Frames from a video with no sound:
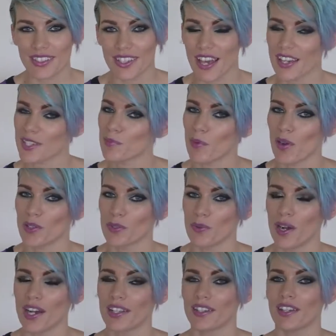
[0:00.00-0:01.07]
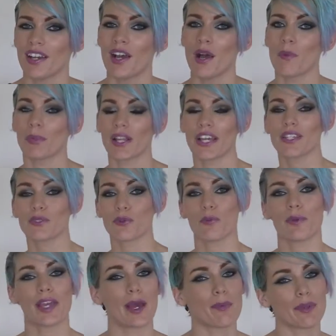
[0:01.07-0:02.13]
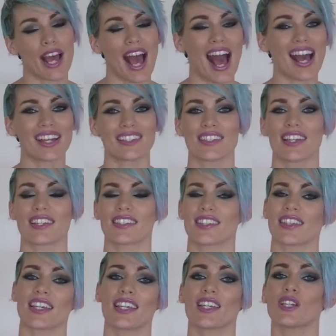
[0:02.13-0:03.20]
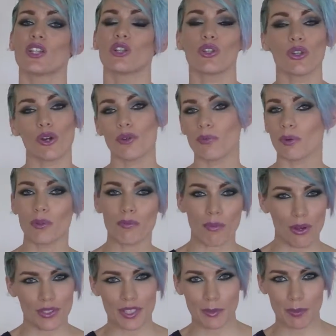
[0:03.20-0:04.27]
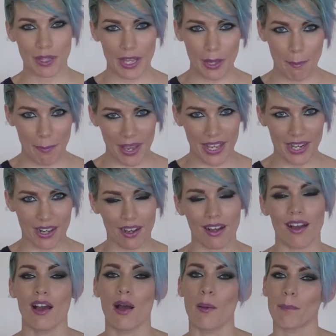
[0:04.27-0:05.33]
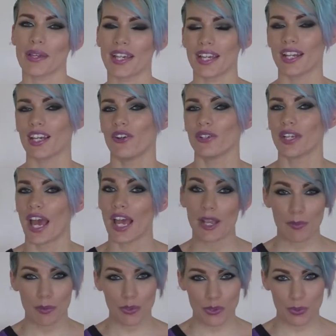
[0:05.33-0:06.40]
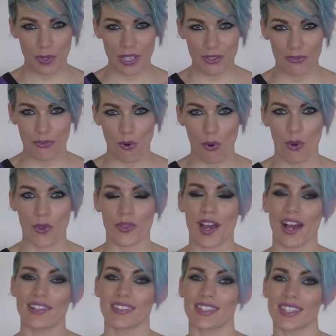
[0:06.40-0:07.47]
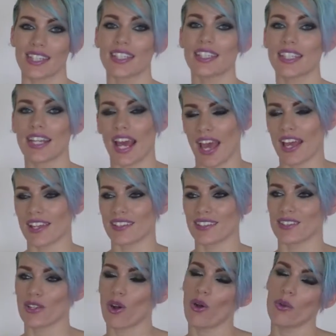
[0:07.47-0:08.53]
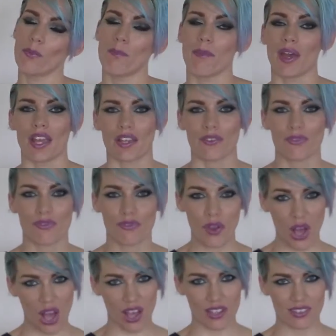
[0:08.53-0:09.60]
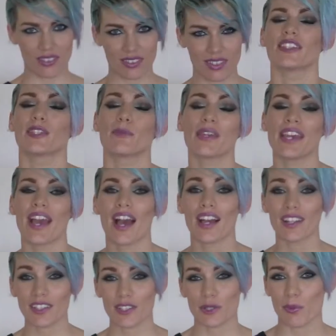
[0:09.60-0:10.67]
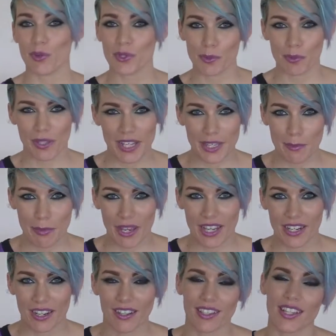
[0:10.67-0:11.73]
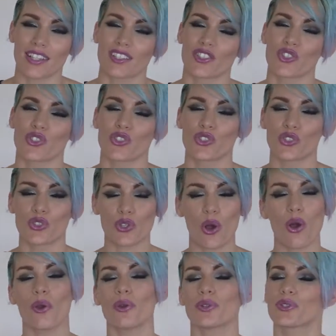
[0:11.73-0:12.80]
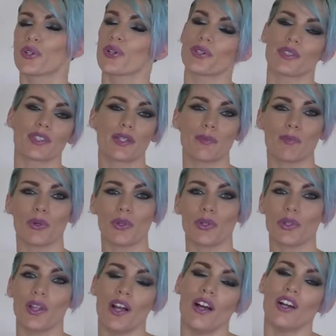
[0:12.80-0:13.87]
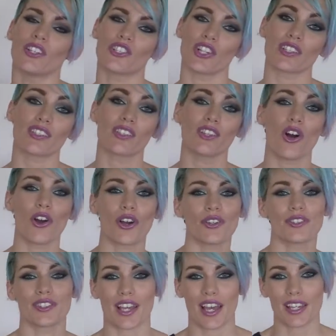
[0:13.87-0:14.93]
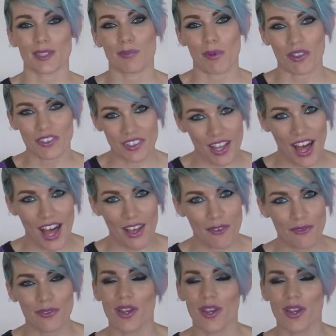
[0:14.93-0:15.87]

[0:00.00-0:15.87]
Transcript: to Xbox One, players will be able to access the global multiplayer beta beginning on April 24th until it ends on May 1st. To be eligible to play the beta, it's so, so simple. Just log on to Xbox Live,